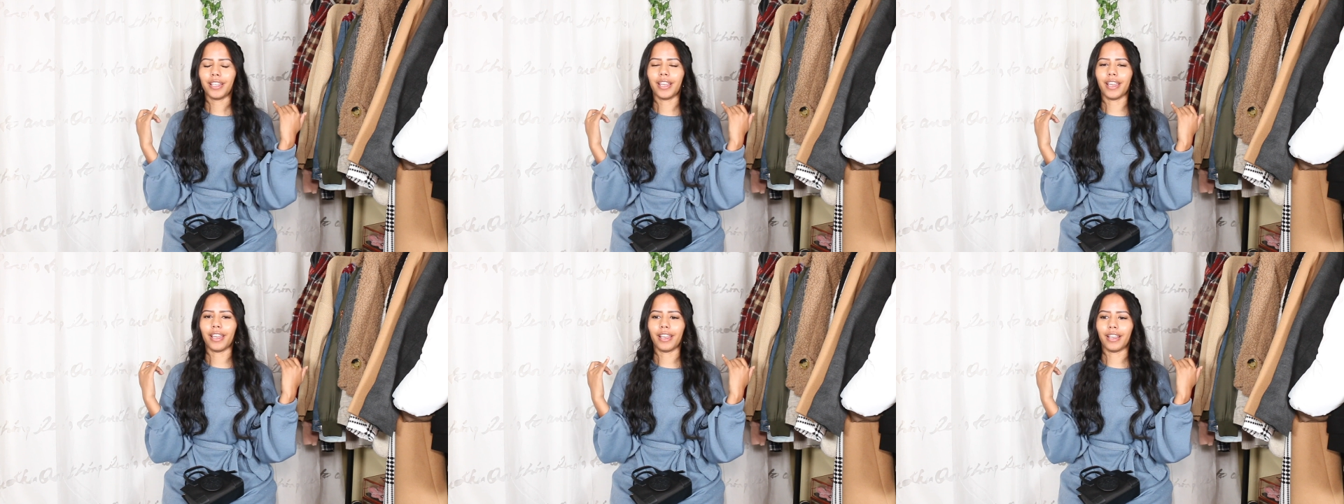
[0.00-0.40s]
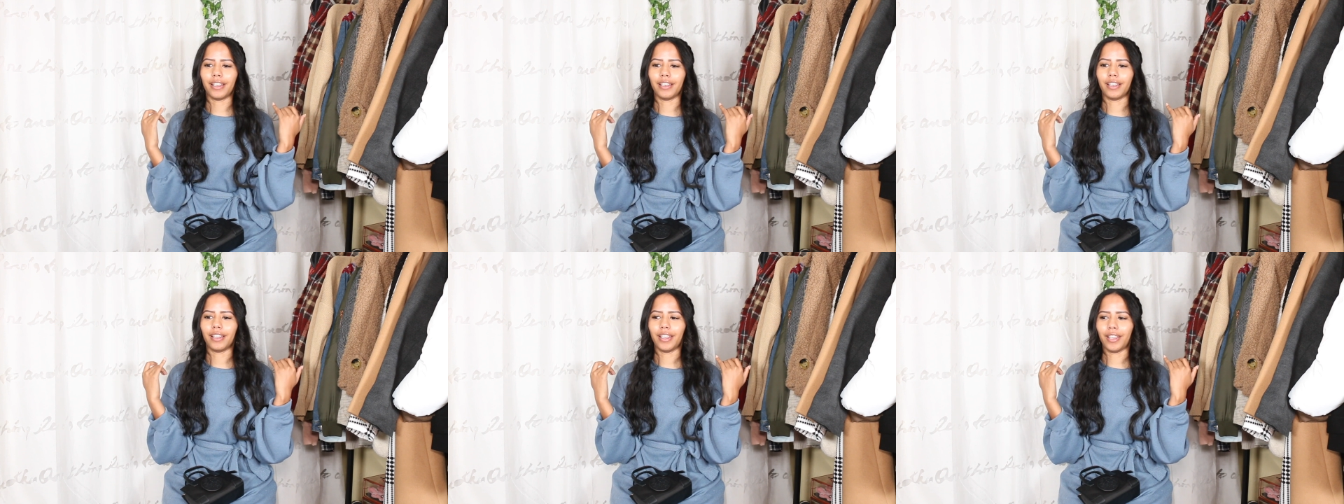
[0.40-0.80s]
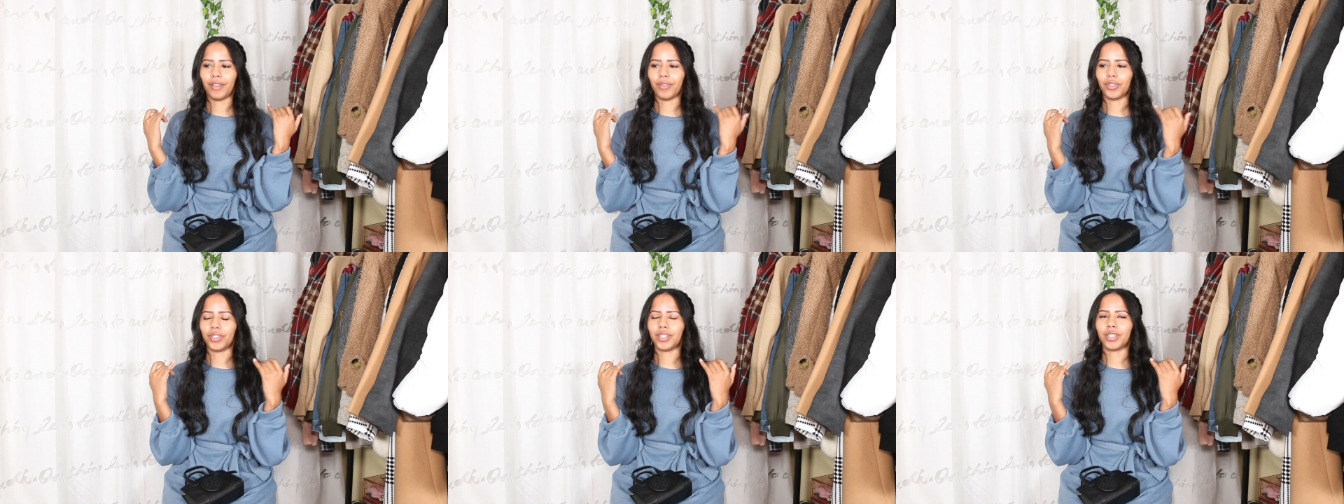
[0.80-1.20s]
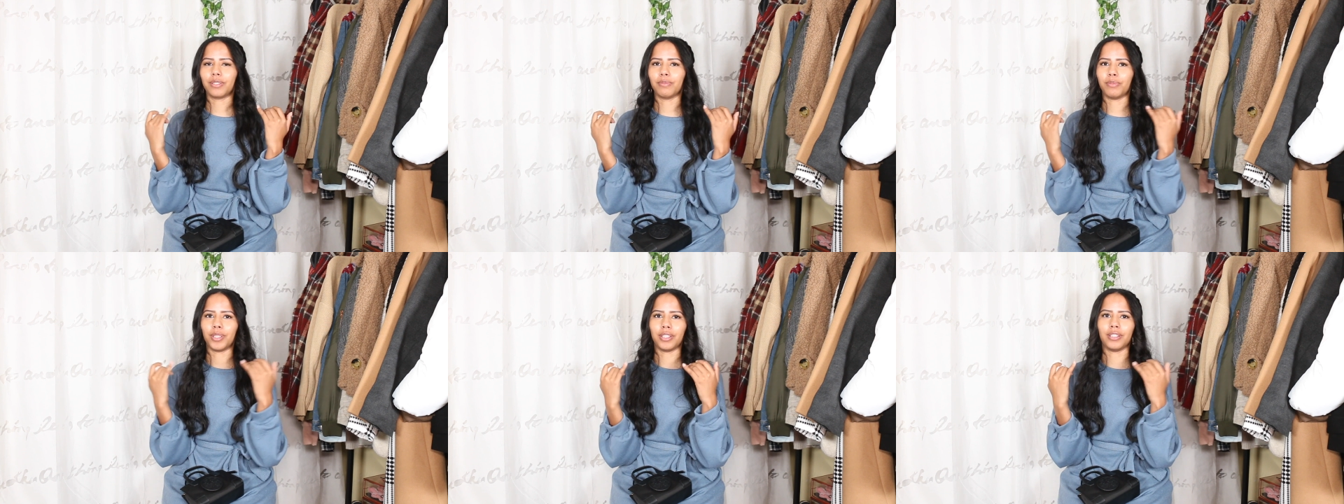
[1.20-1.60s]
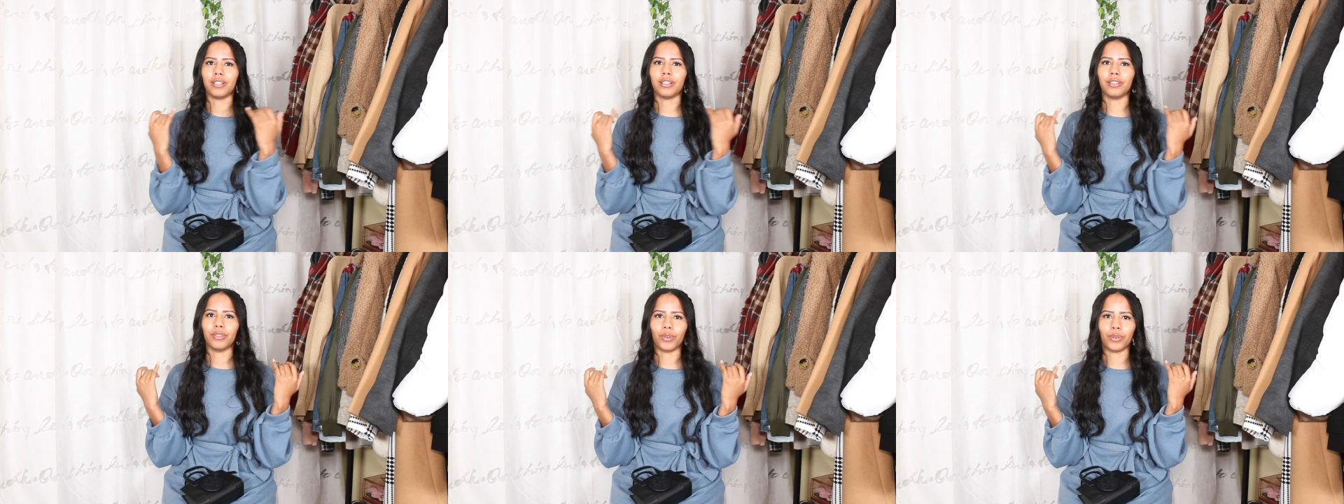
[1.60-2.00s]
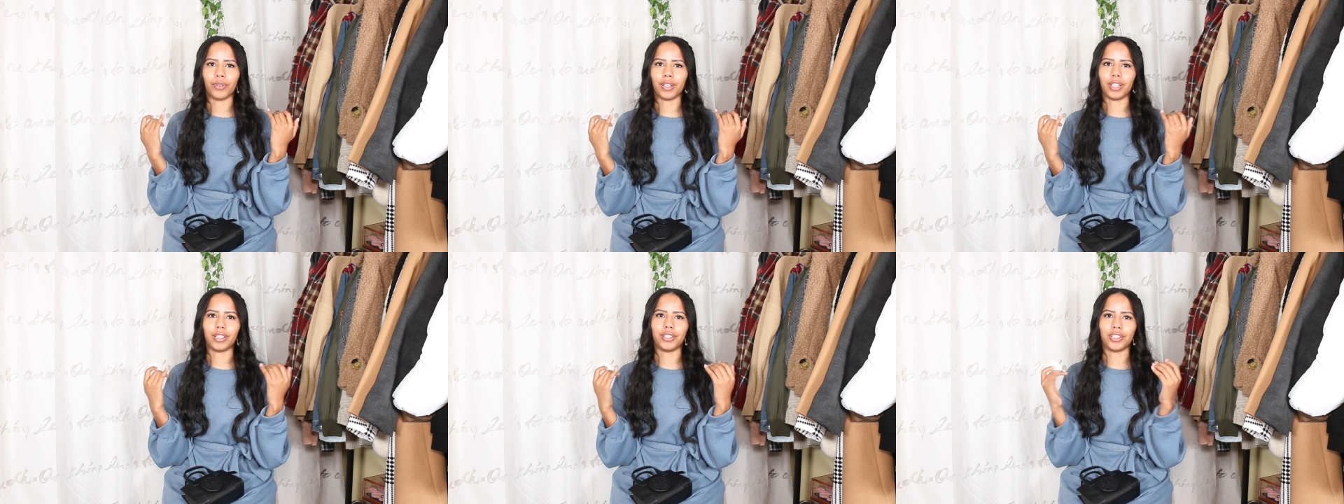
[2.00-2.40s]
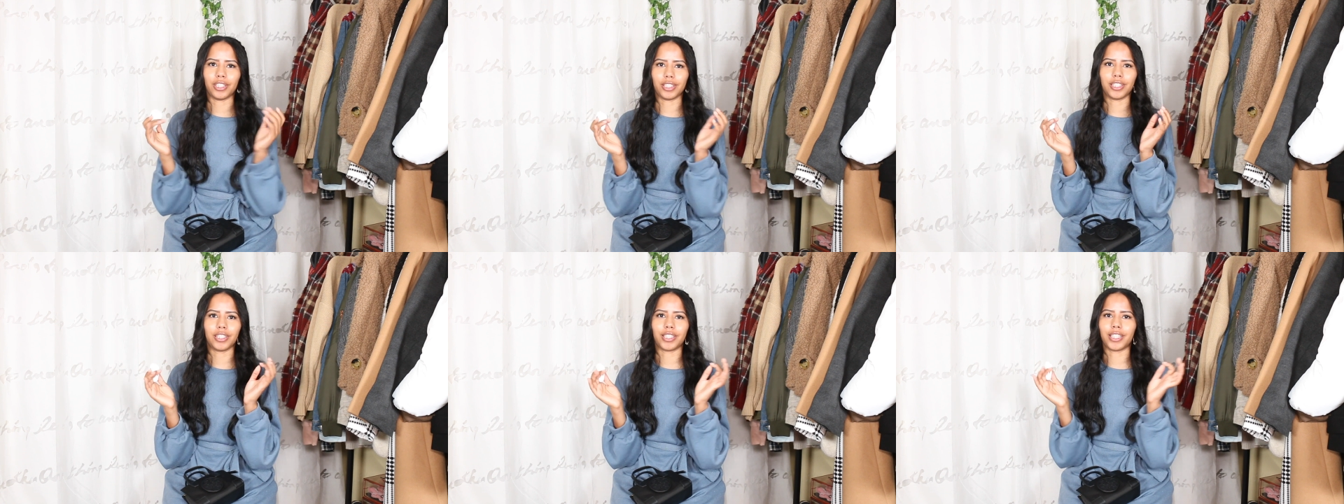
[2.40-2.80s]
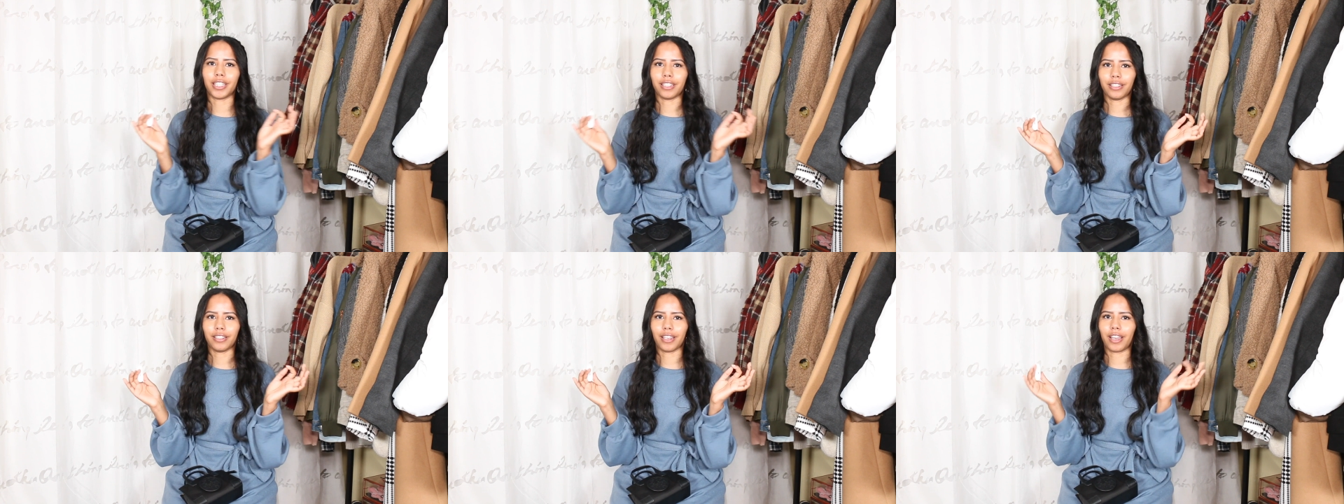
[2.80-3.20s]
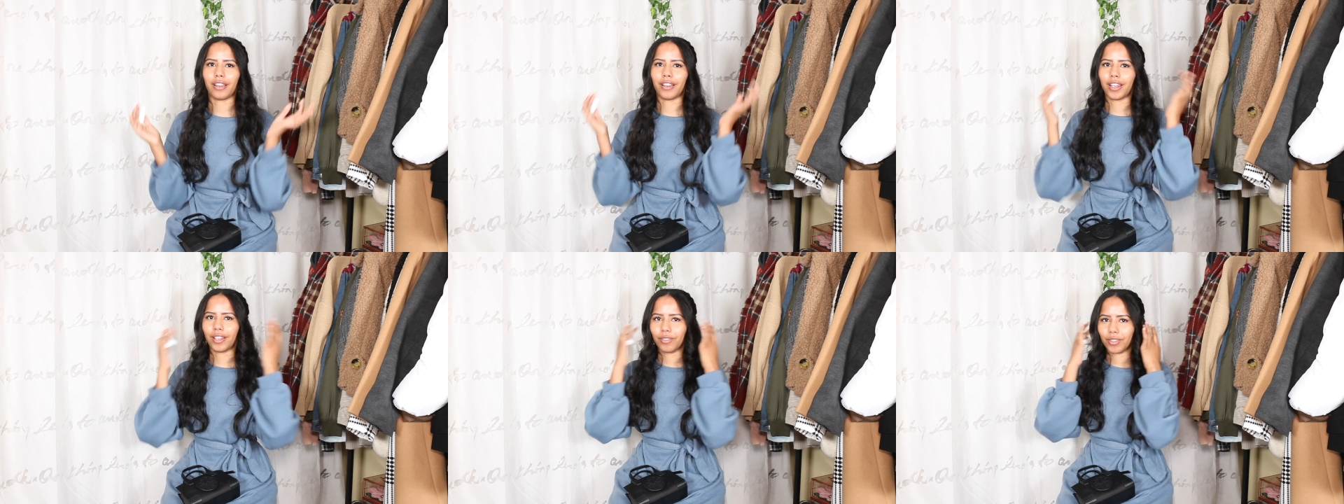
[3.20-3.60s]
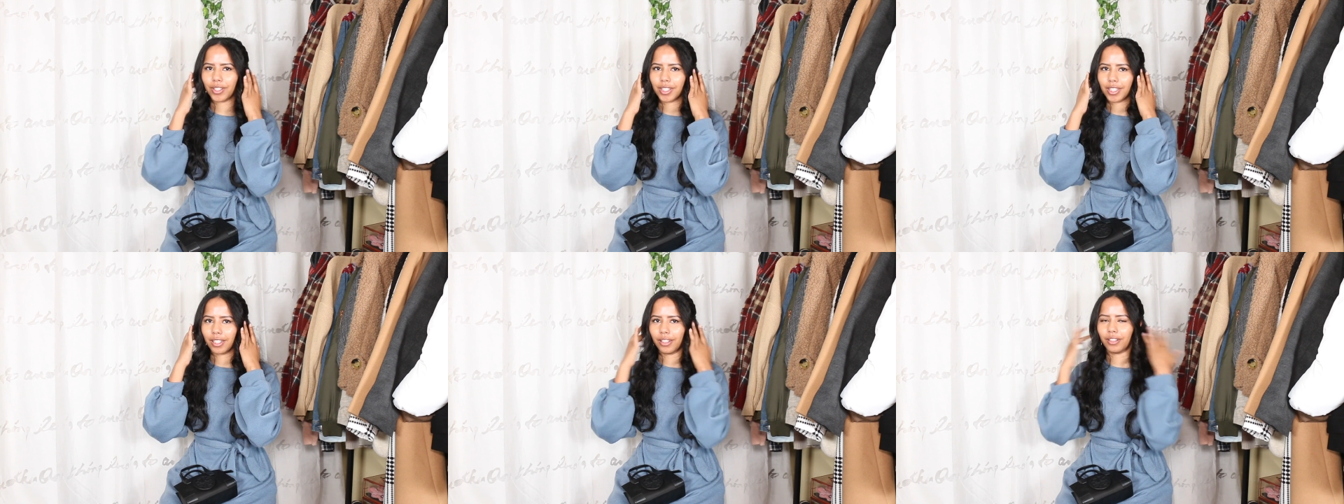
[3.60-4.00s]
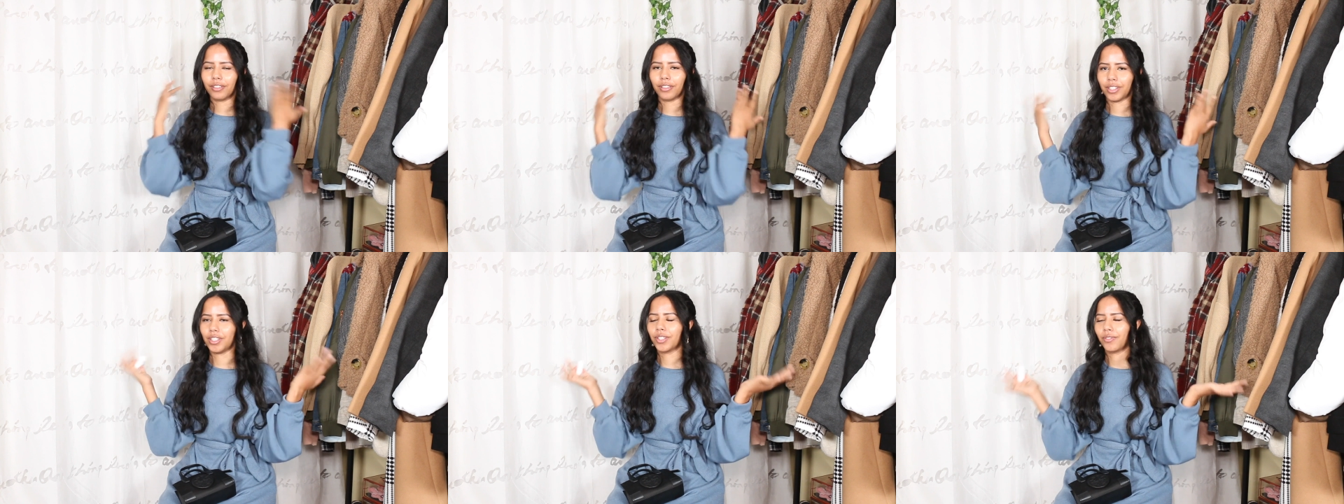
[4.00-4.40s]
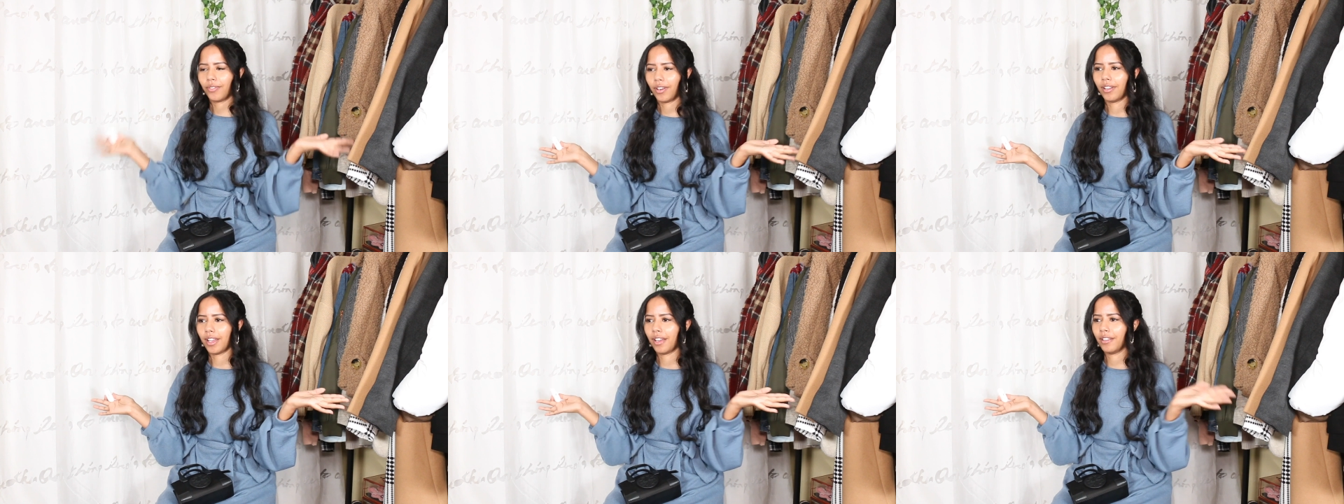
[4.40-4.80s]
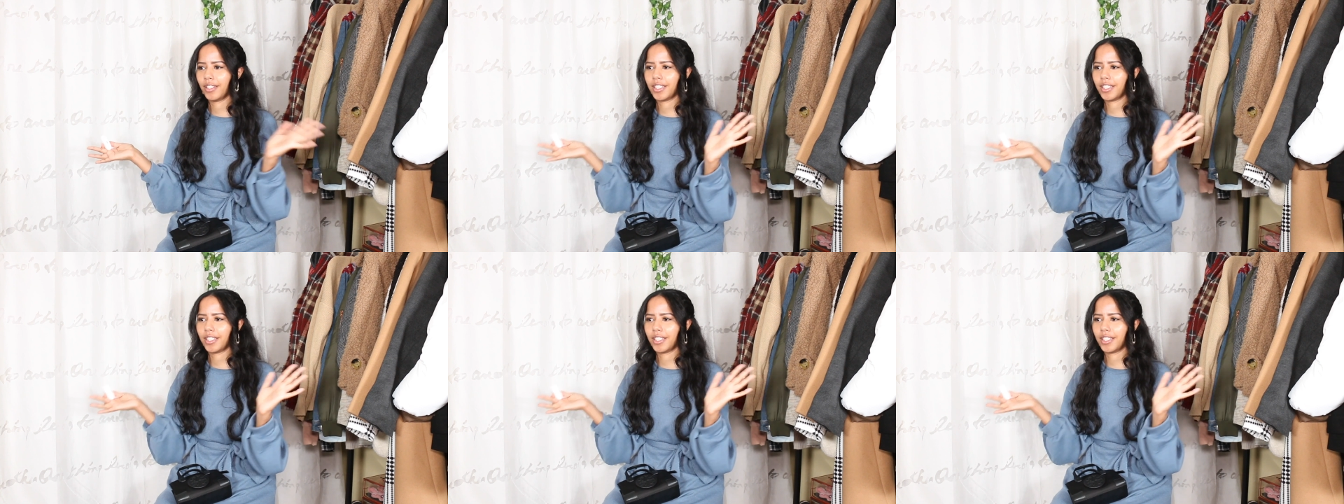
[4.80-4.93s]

and it would just be annoying just sitting there and it would just literally just fall out.